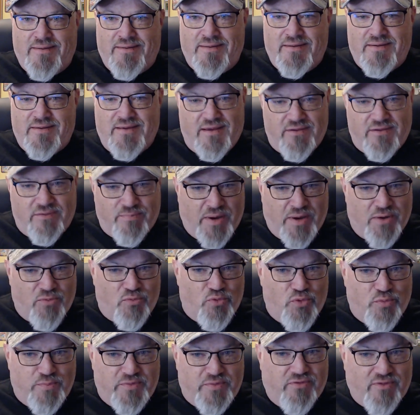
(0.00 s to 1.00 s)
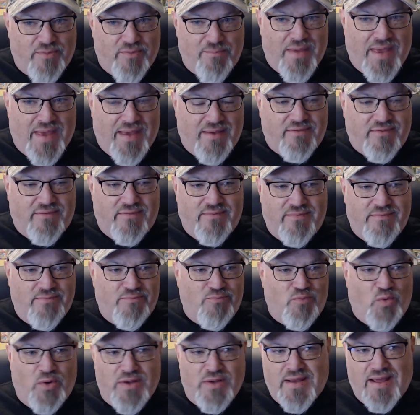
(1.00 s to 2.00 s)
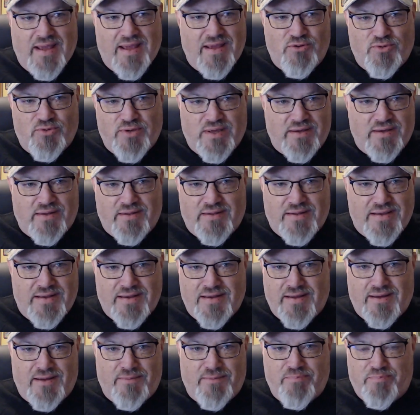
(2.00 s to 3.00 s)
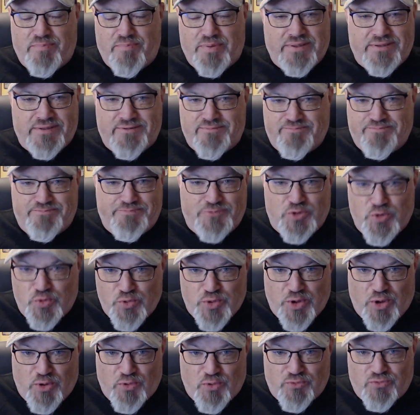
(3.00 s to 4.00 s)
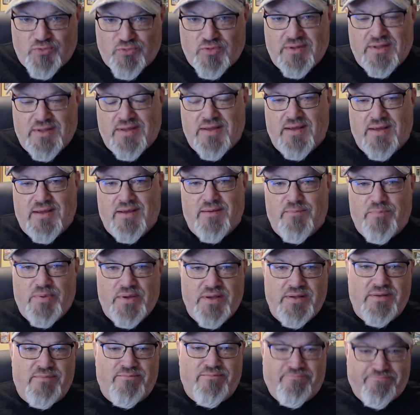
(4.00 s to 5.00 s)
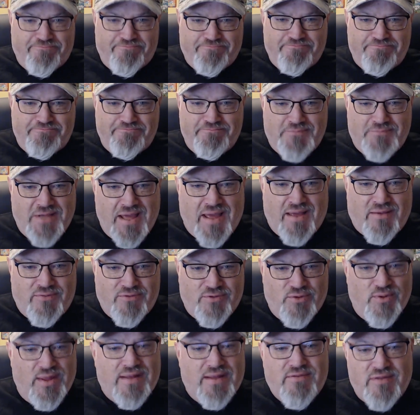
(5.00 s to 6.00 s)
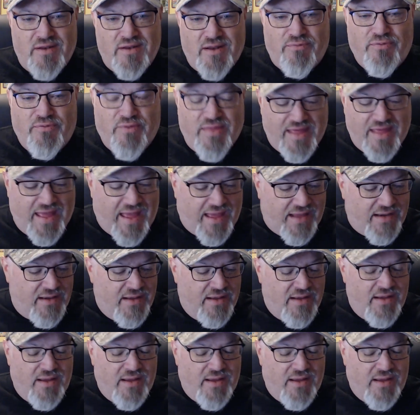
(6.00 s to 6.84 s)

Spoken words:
Yes, my room is a mess. One day it'll get cleaned up, but who knows? But yeah, so that's enough of that.